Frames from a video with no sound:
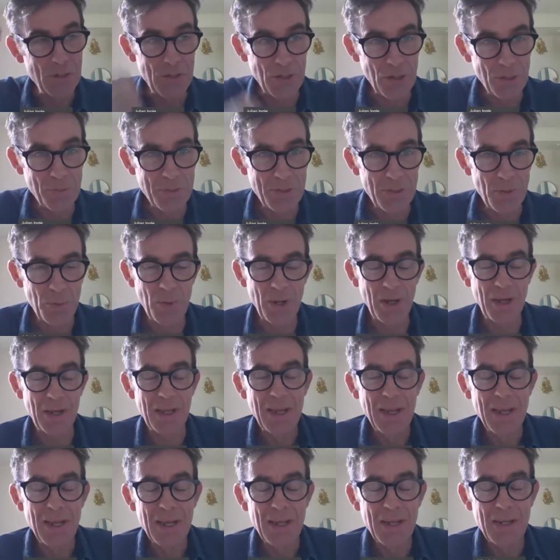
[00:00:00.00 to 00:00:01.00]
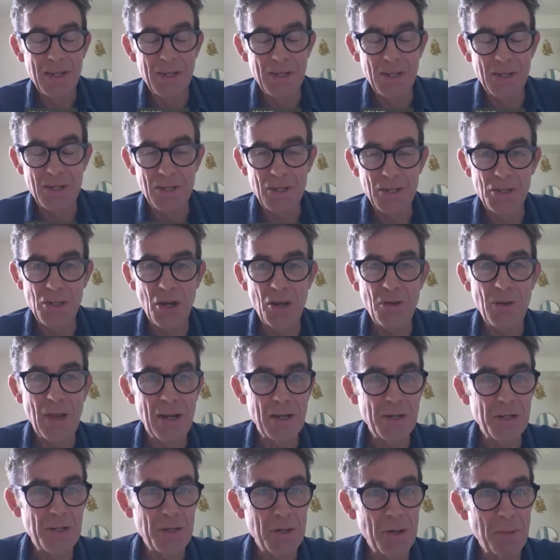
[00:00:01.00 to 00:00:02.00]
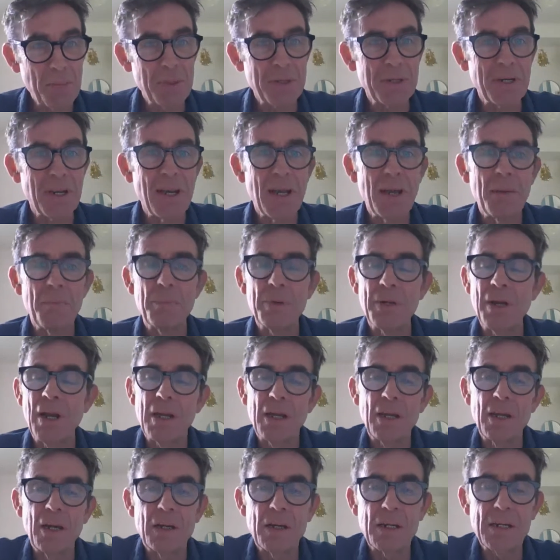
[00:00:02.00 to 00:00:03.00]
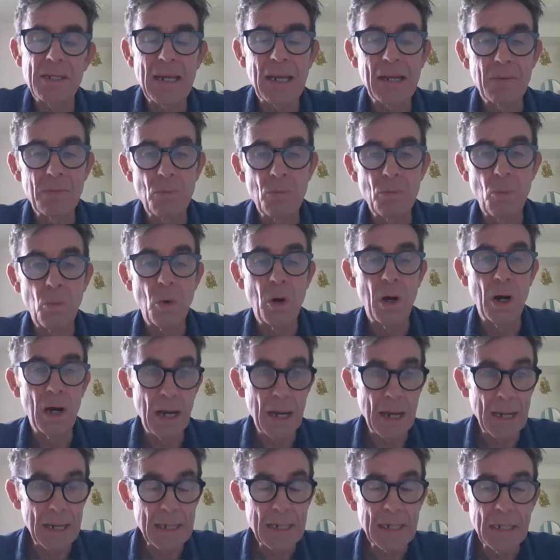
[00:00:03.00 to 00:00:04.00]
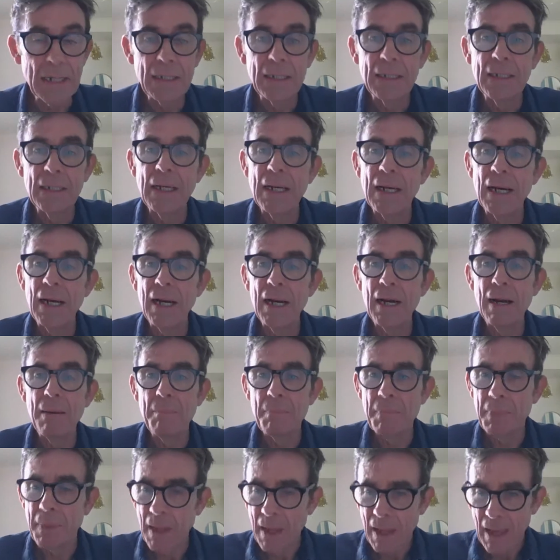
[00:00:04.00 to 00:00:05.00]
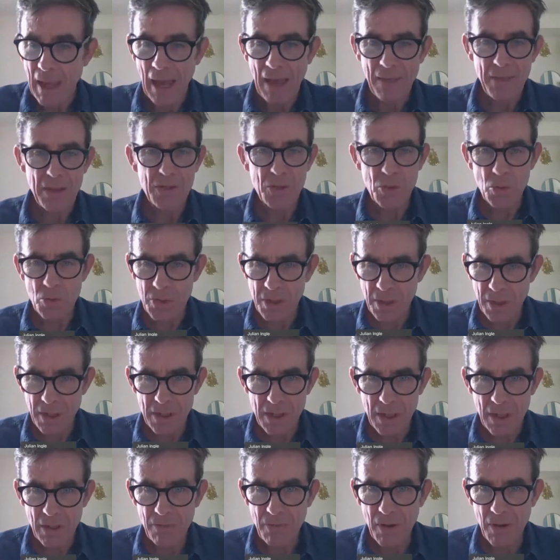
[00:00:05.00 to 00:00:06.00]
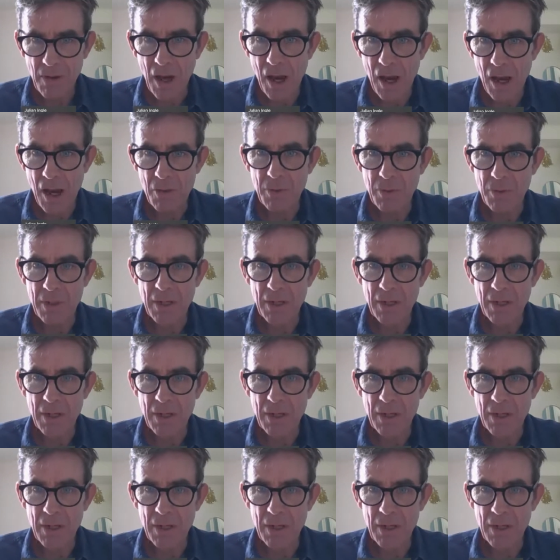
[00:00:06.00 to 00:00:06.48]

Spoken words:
Zoom to work to show you how to do it, but I can understand why. And there's also this kind of